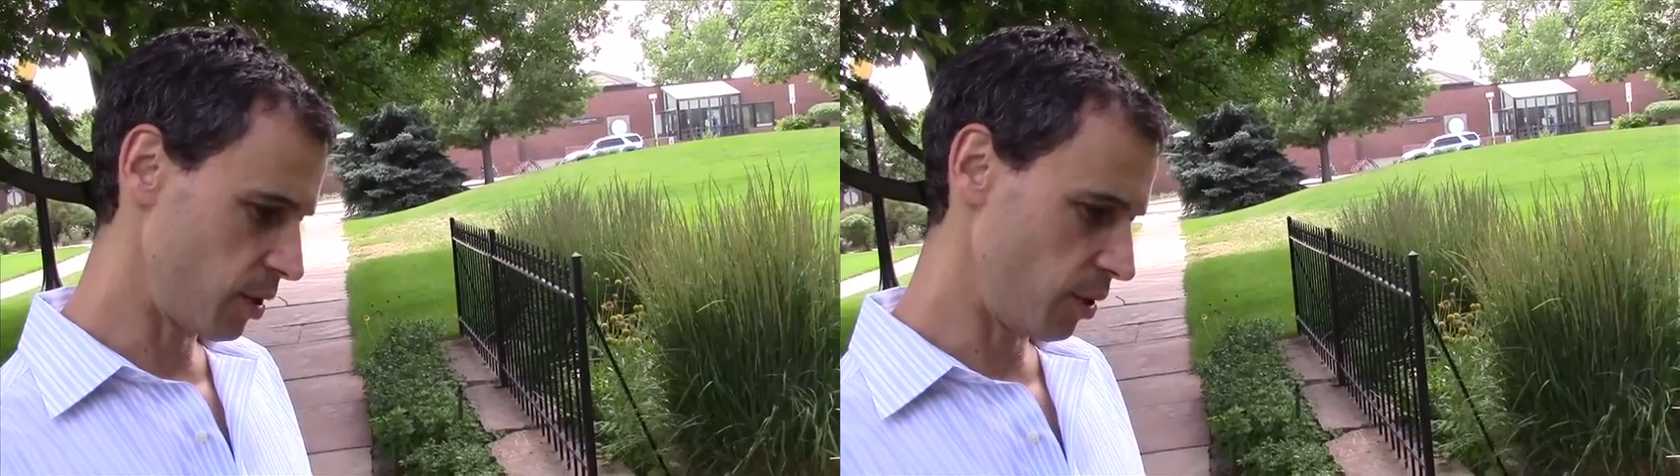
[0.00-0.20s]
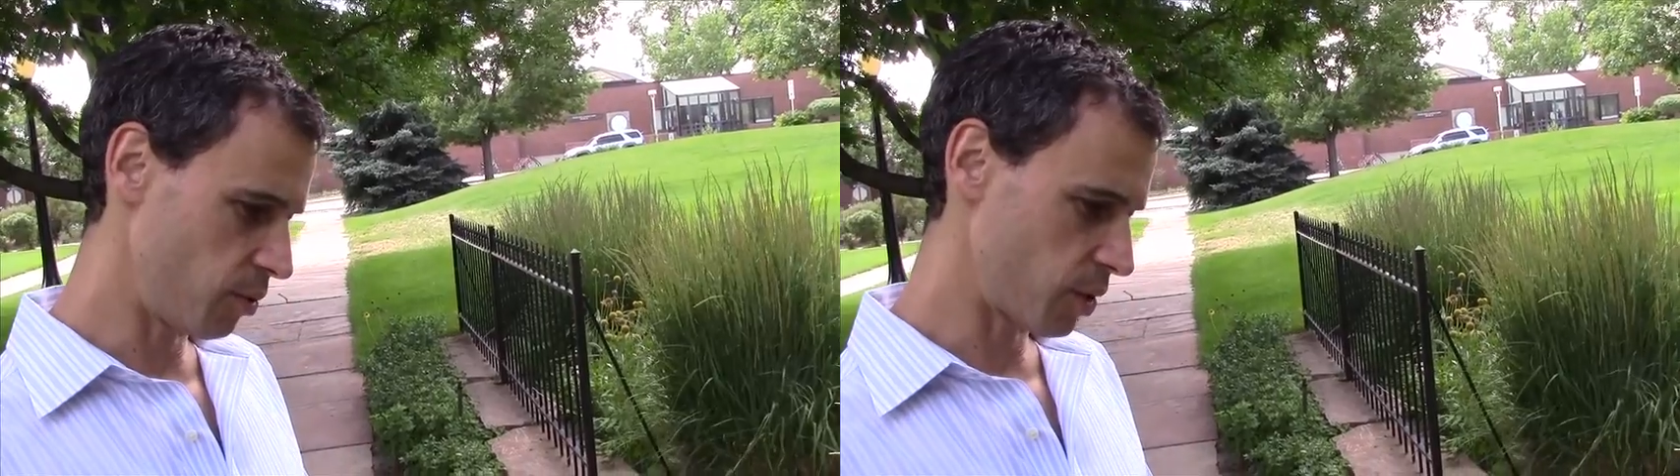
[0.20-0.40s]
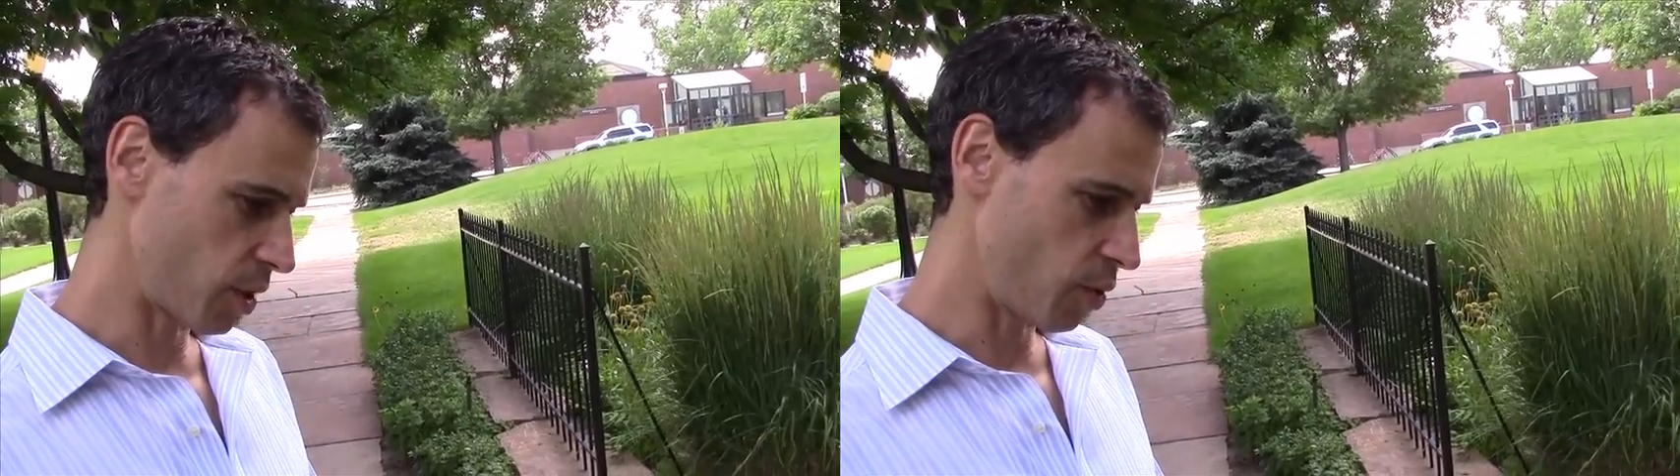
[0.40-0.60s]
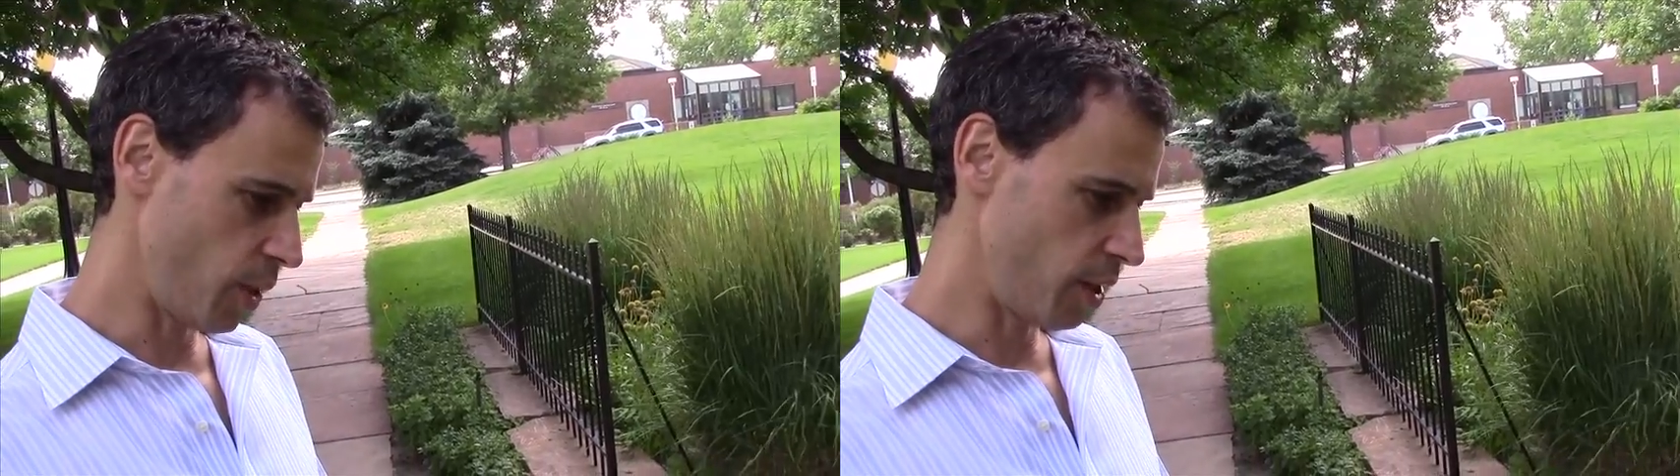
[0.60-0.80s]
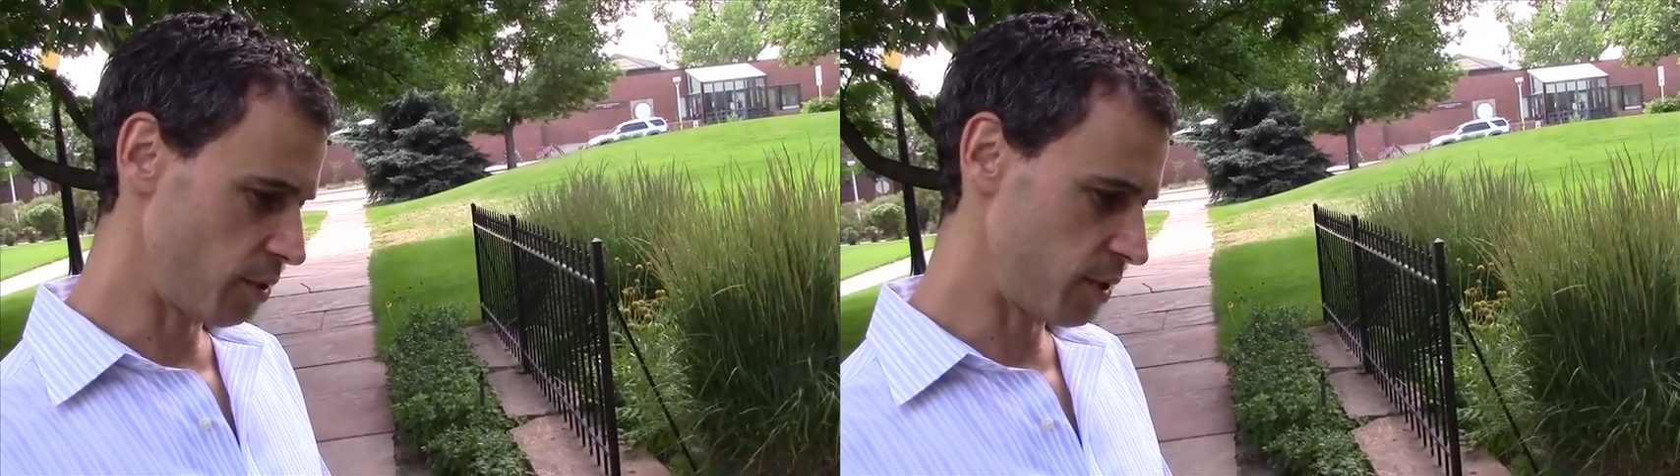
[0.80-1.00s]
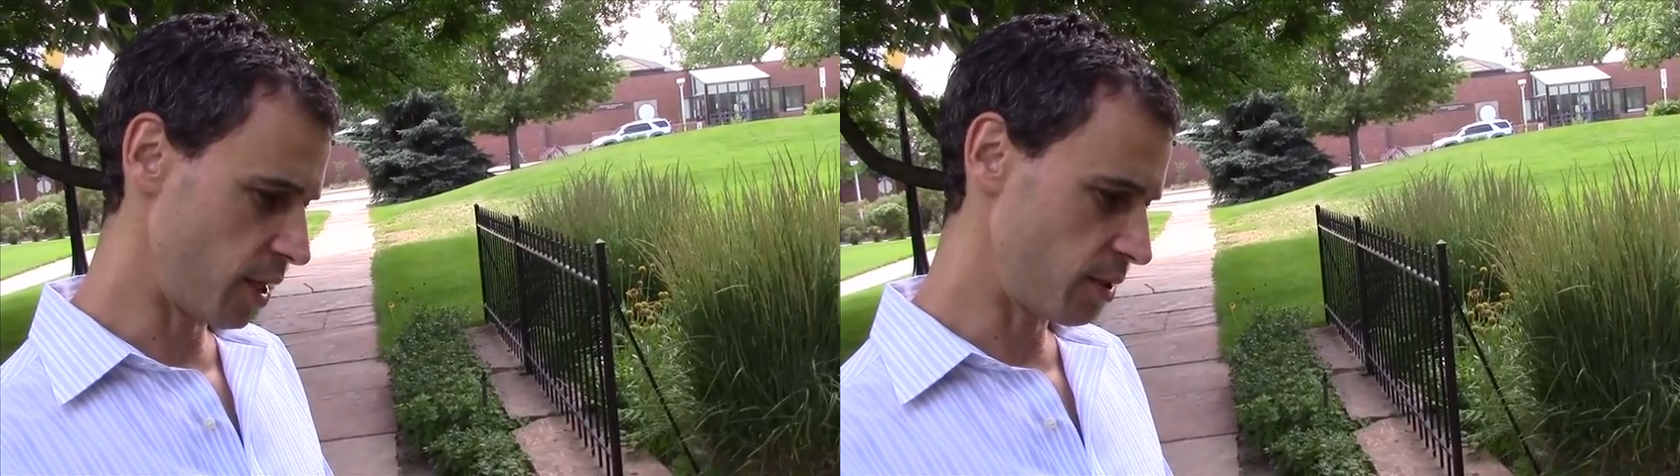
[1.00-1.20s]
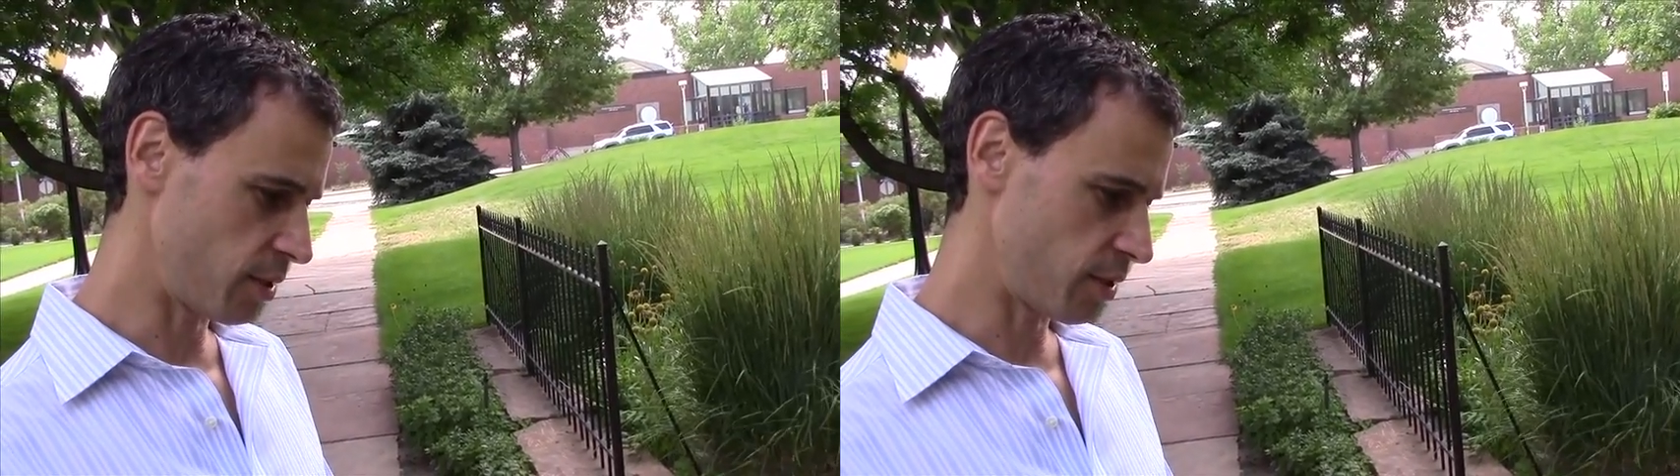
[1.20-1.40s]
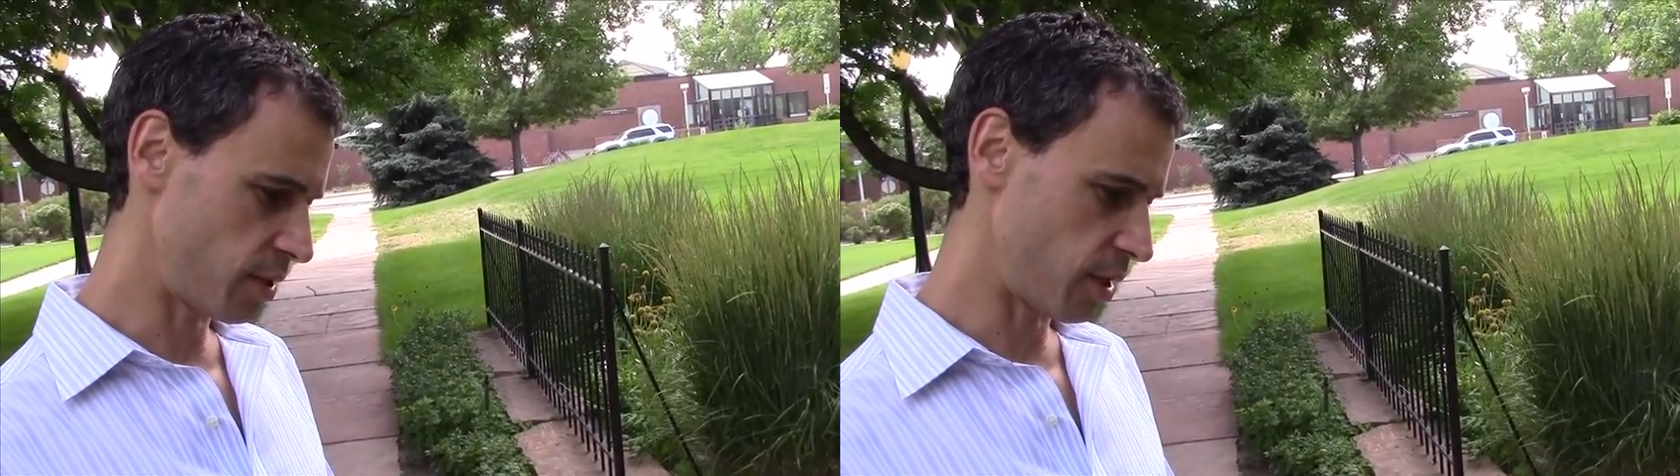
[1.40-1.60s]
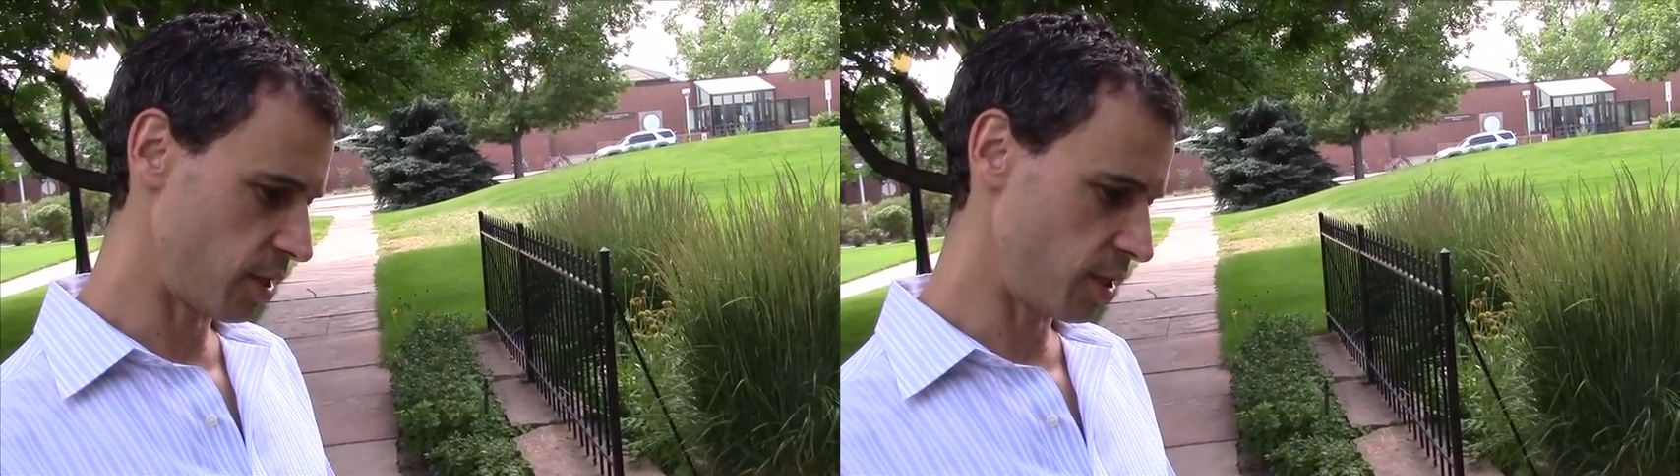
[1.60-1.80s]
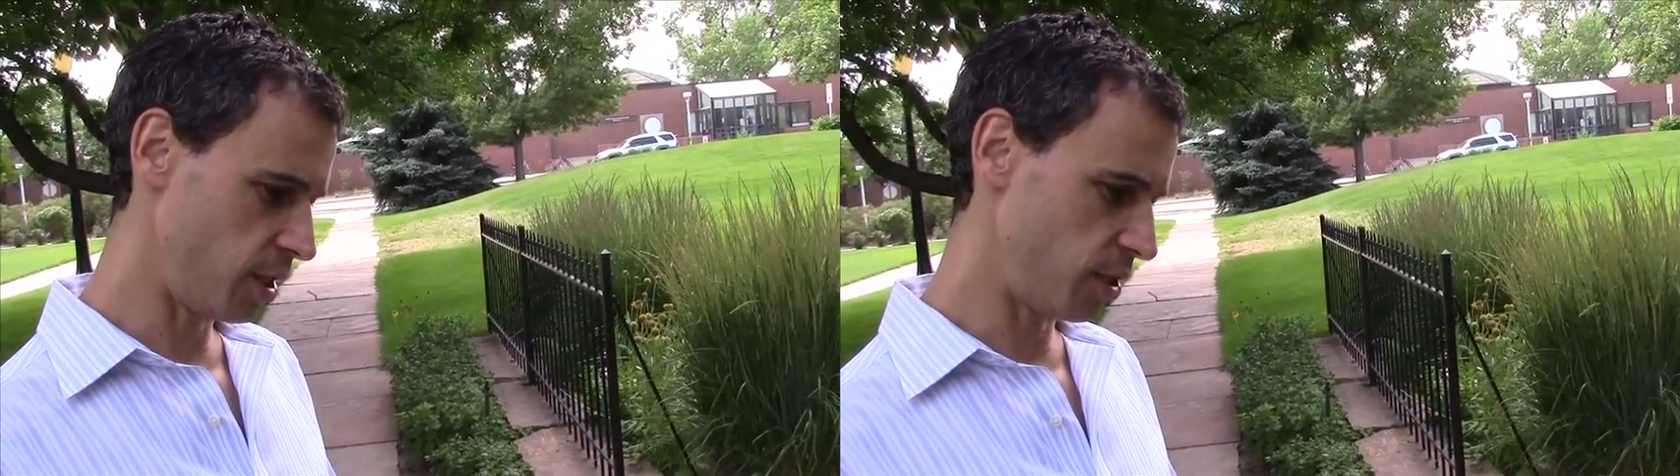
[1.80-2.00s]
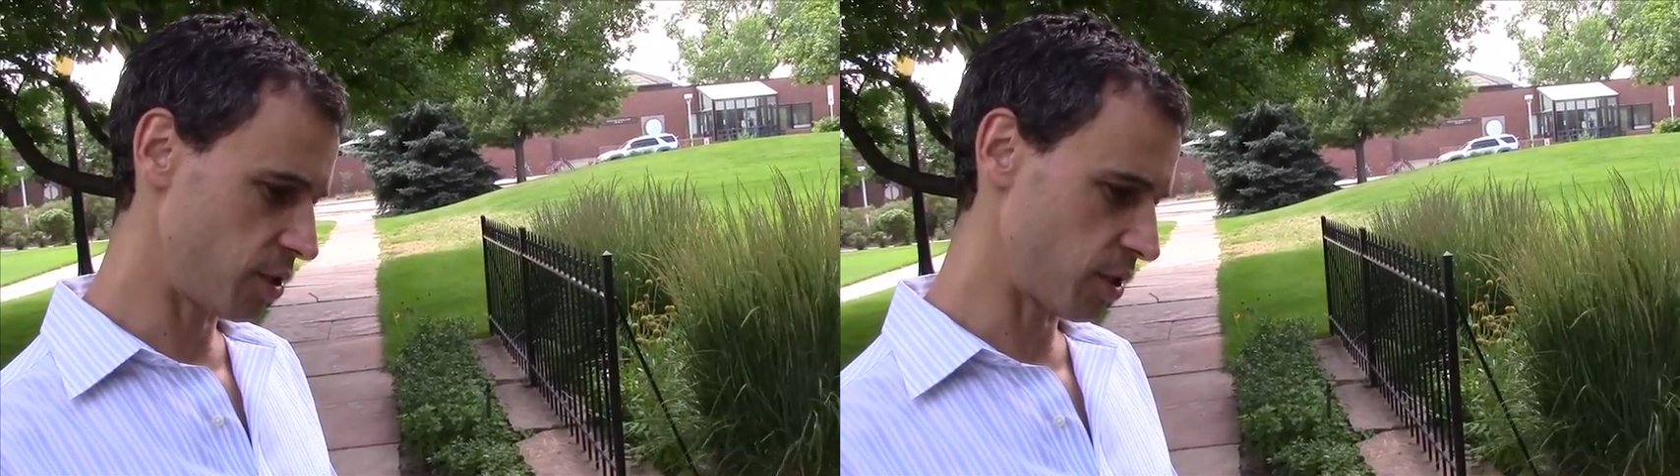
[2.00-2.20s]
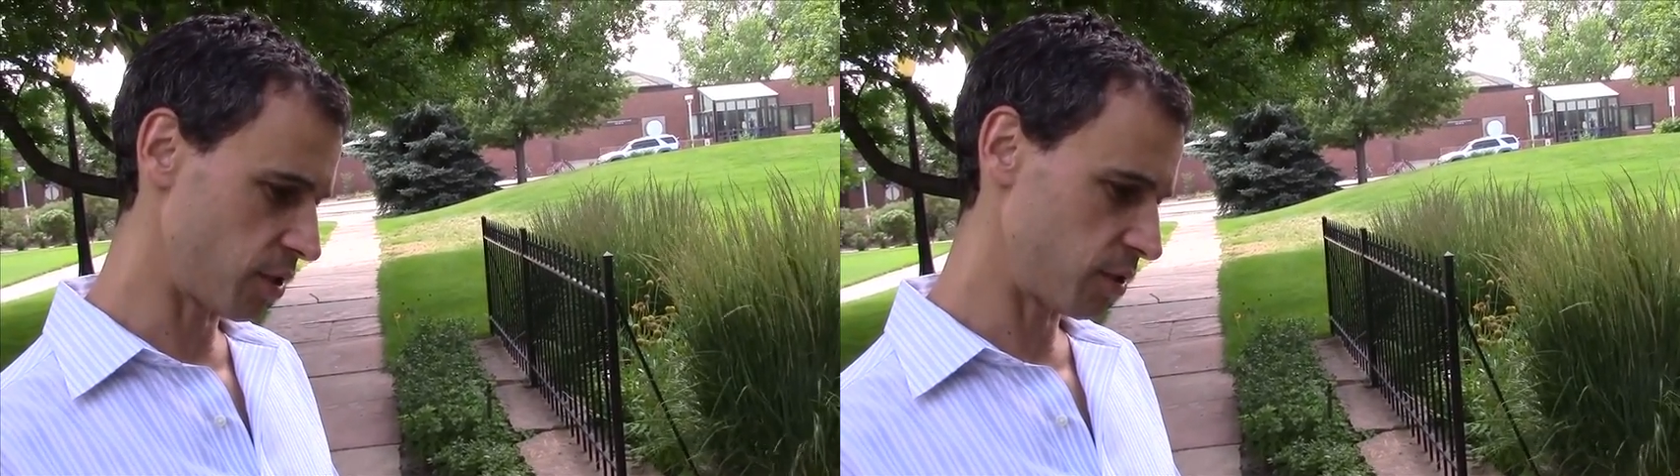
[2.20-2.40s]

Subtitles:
he was a Quaker dentist and a teacher.